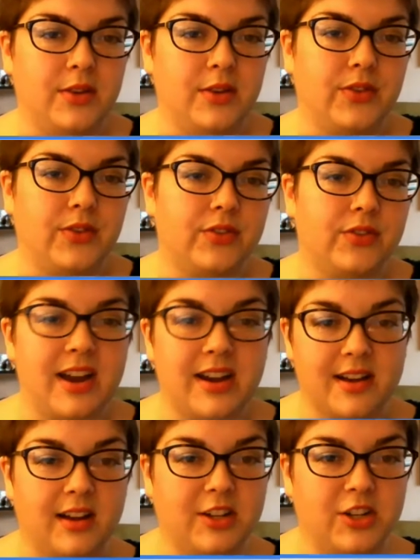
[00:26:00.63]
use
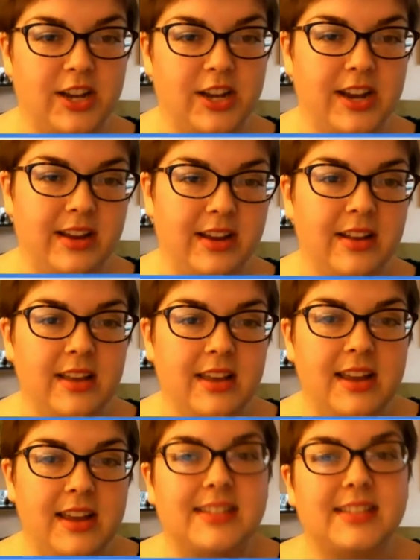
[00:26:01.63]
technology
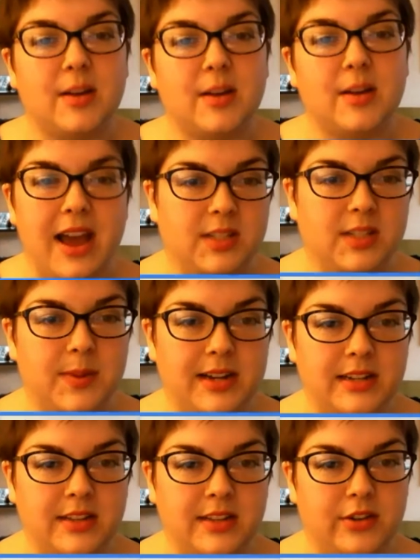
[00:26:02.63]
in some
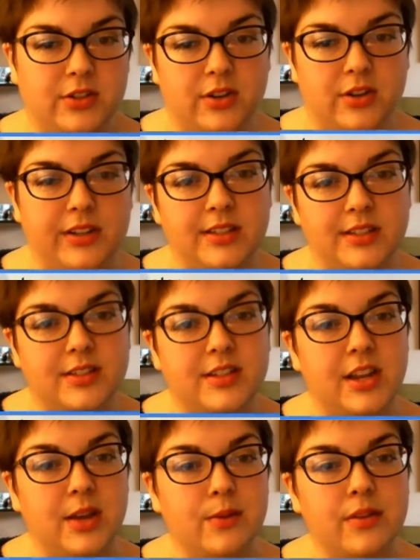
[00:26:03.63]
aspect in their services
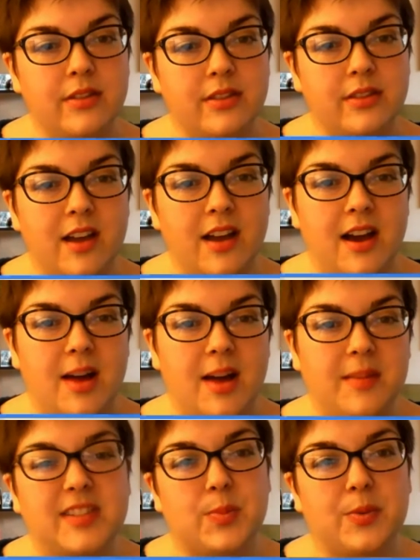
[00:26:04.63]
to youth.
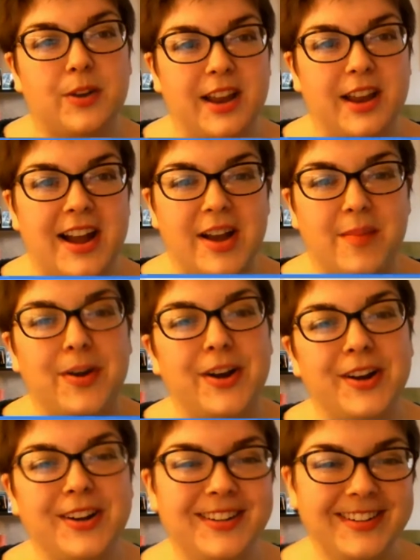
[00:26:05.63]
That's a pretty high number.